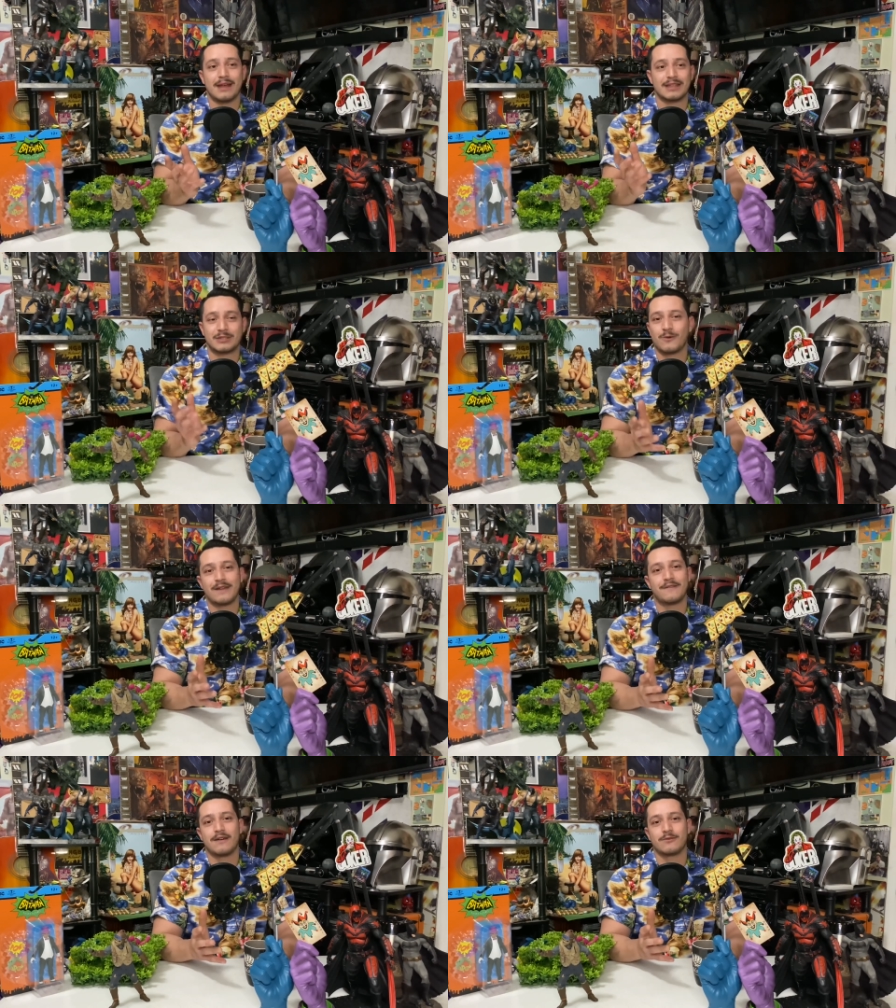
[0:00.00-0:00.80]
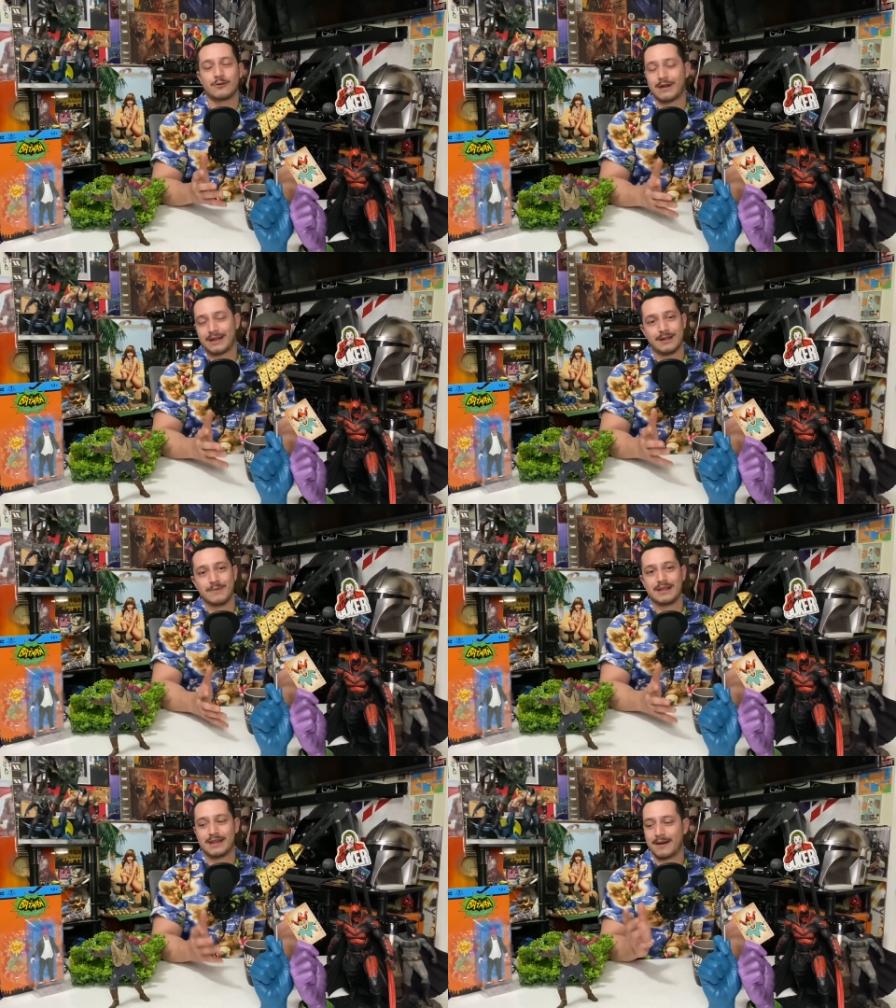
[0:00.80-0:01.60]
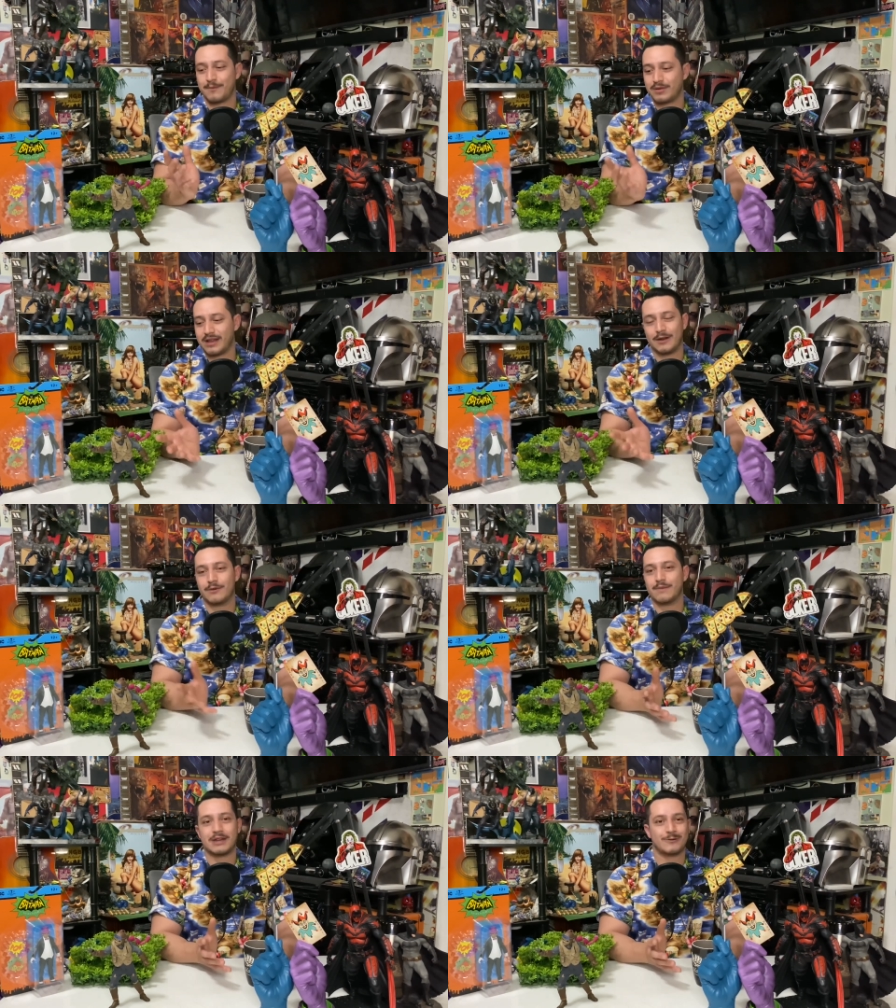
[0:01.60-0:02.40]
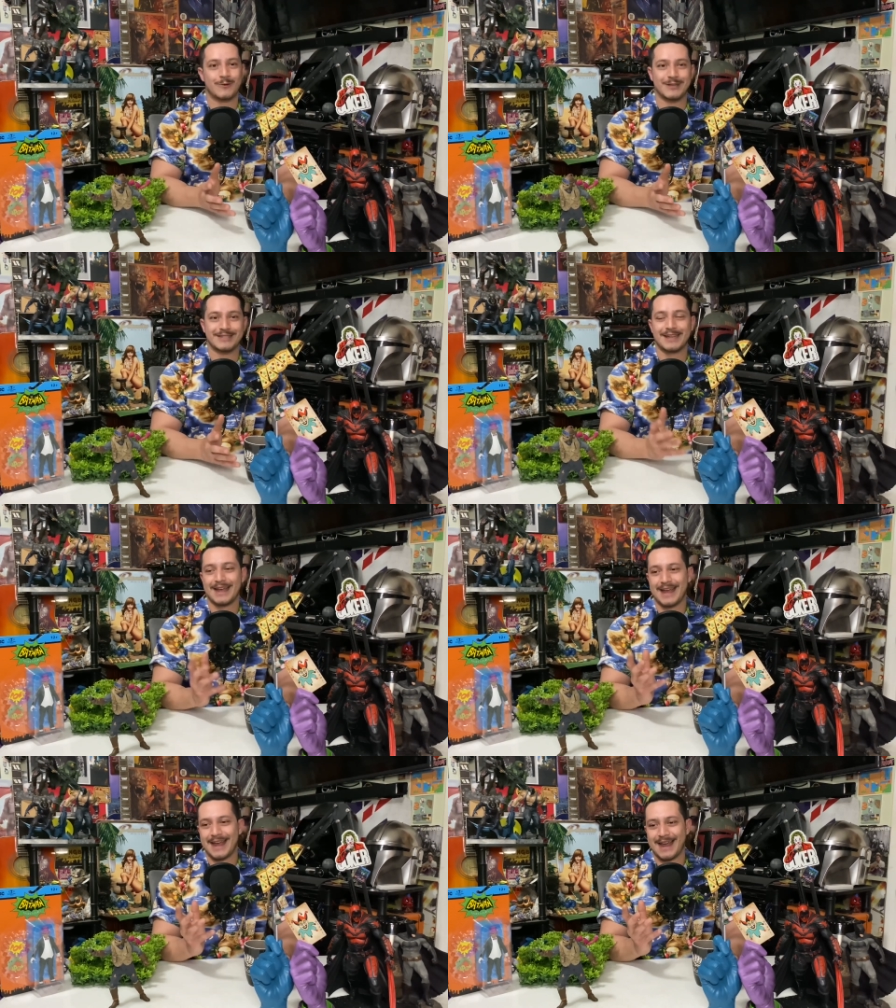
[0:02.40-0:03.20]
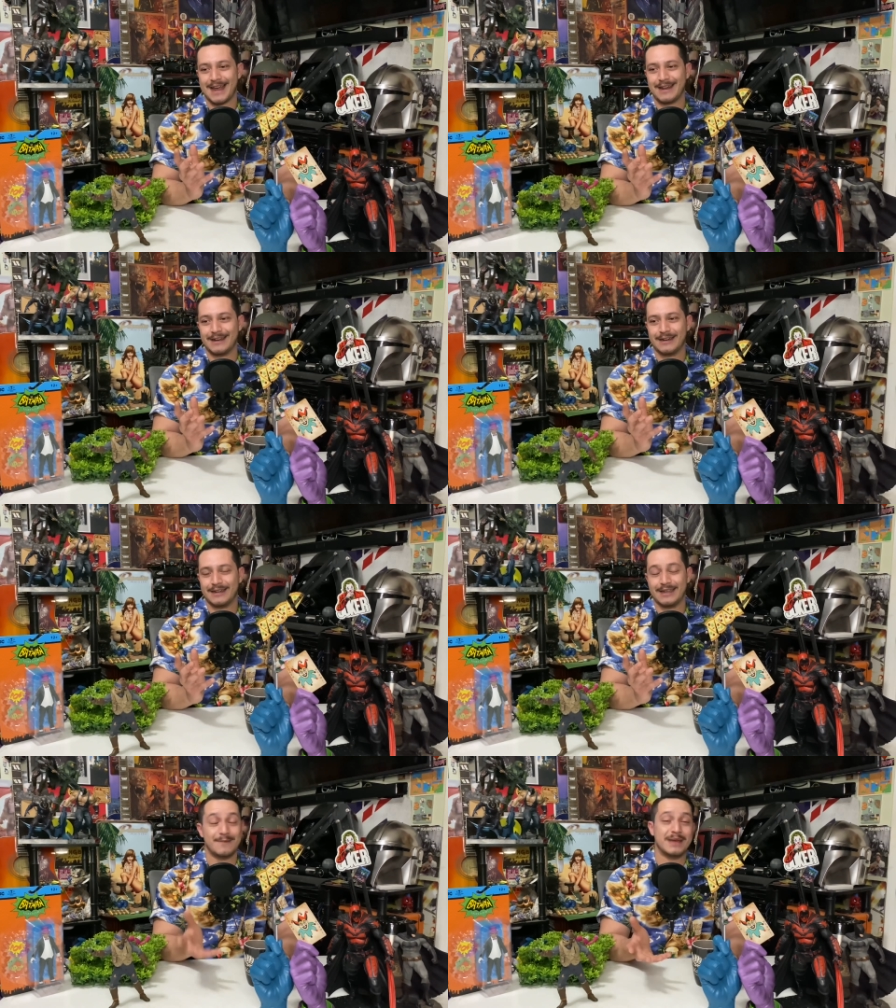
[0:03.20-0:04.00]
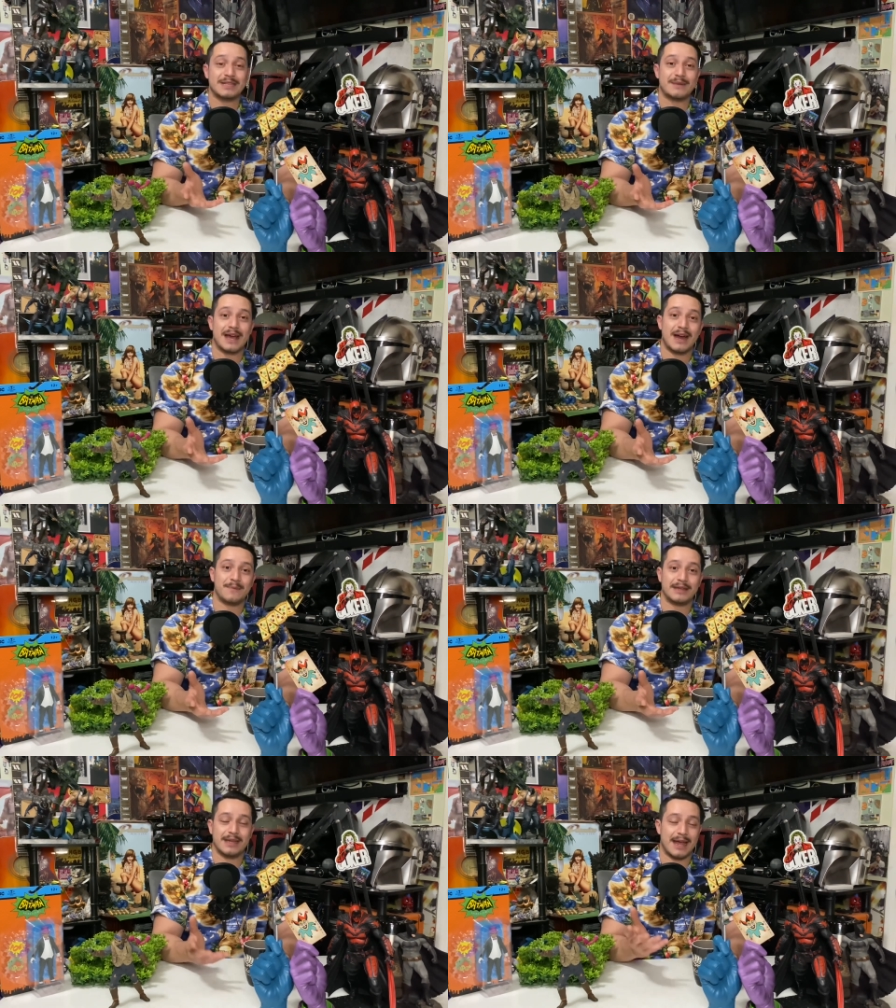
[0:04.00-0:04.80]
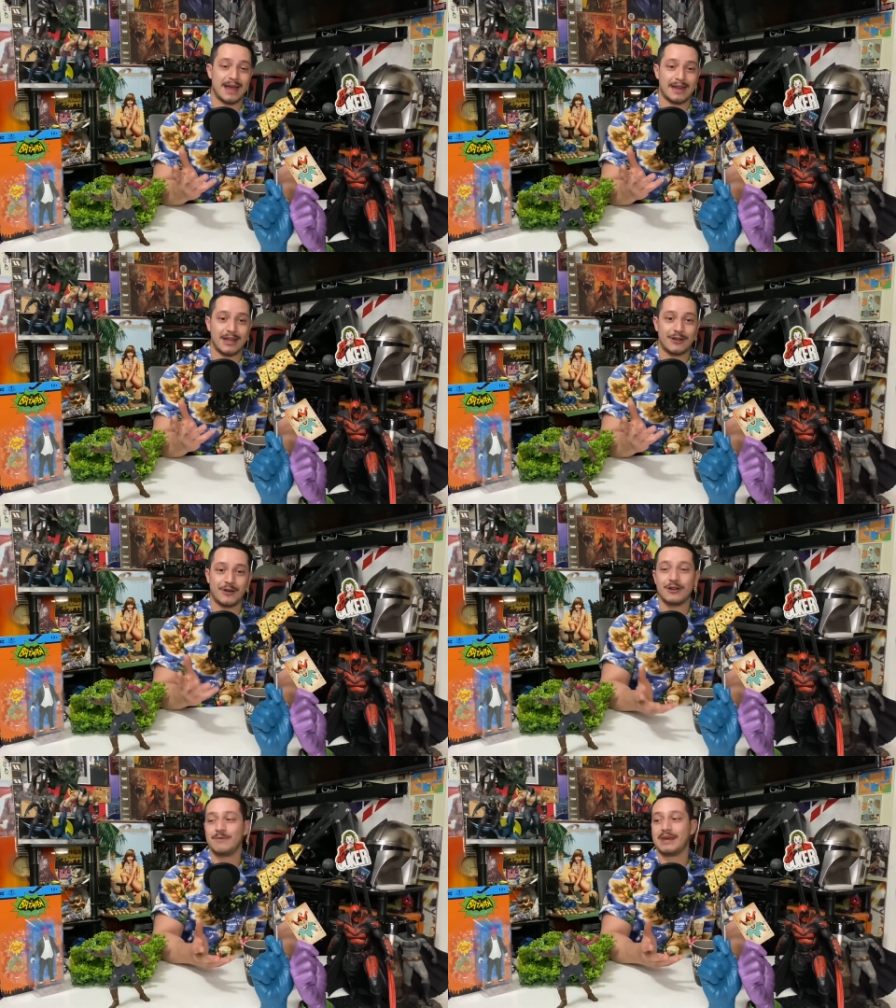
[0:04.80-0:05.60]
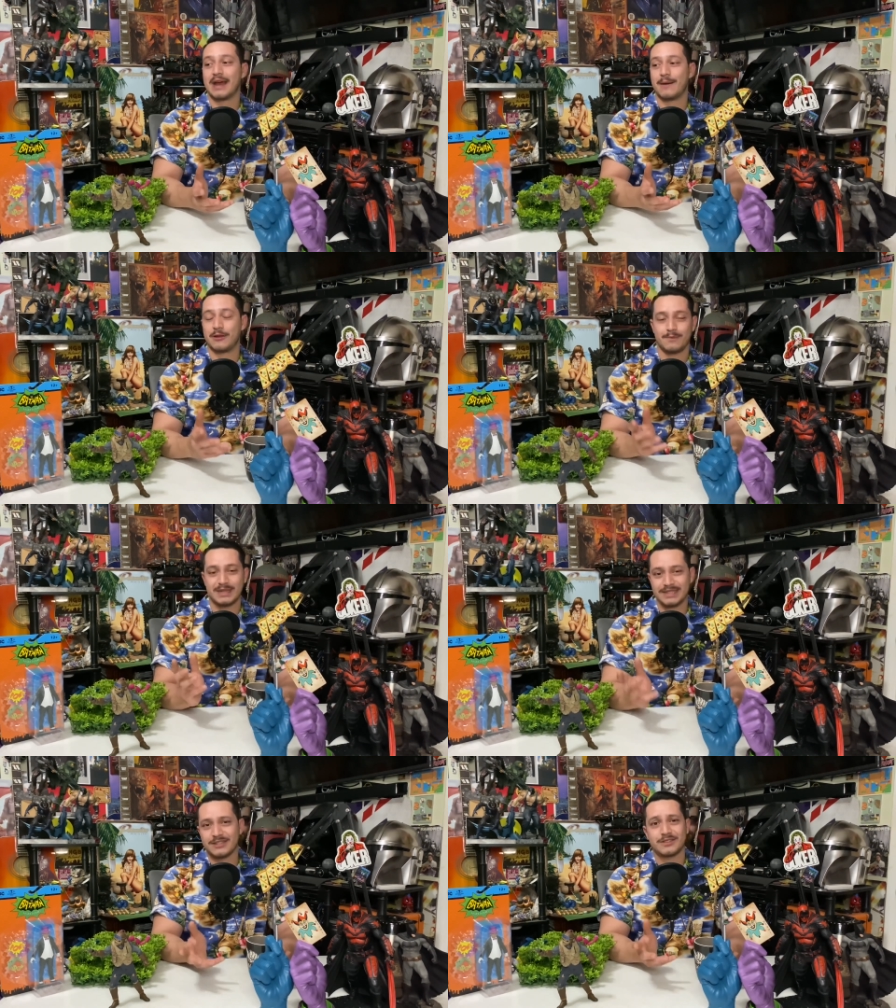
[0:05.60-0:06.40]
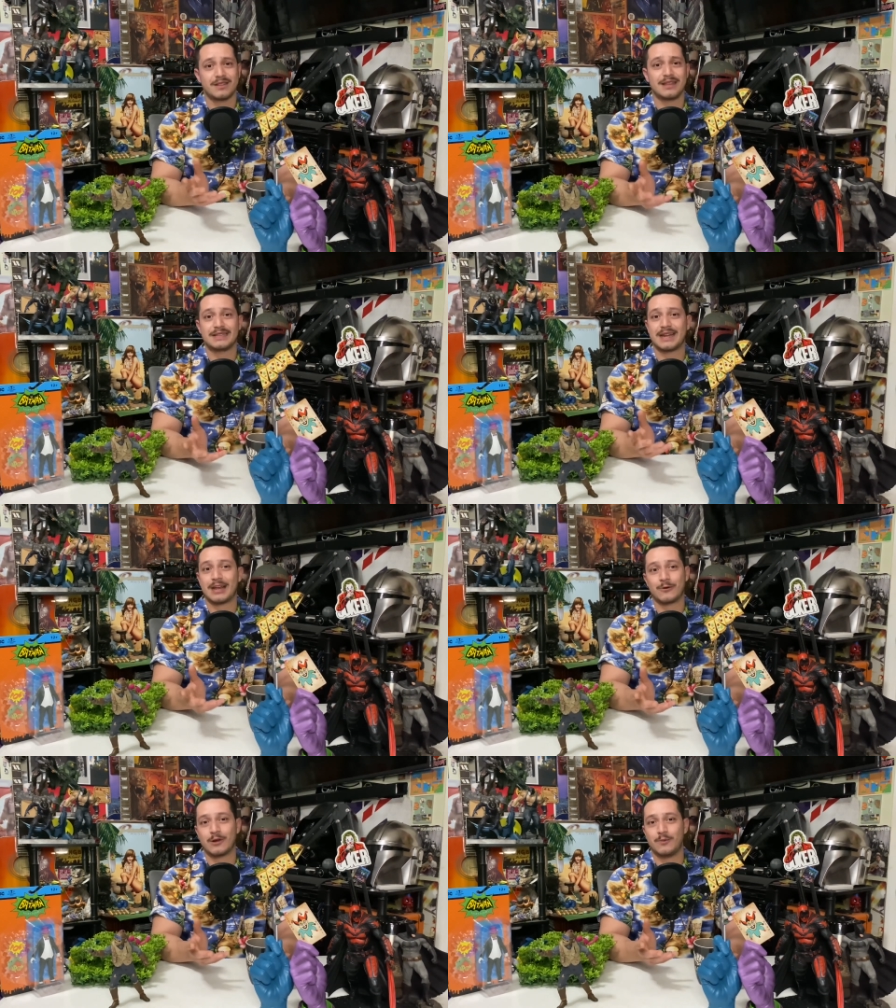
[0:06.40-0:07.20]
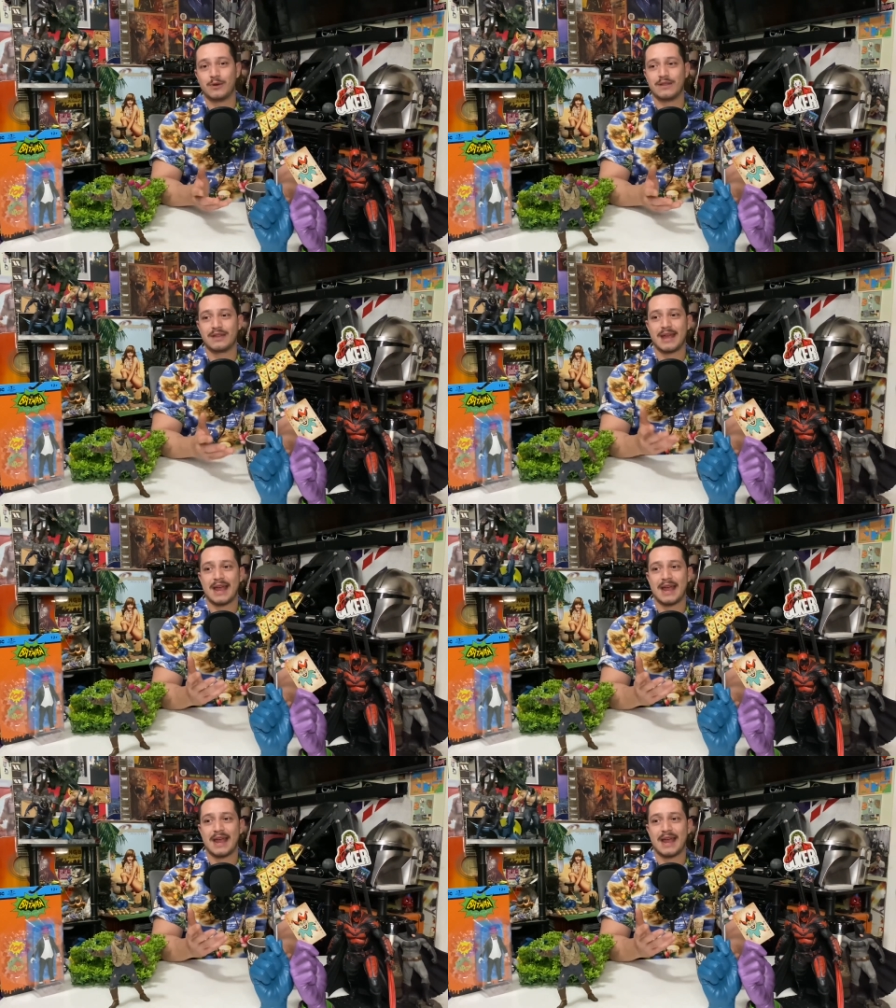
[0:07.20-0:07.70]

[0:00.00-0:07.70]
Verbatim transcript: As a 25 year old, I can admit that I'm playing with my toys and uh, it makes me happy. And I couldn't be happier because these are the things that I grew up with.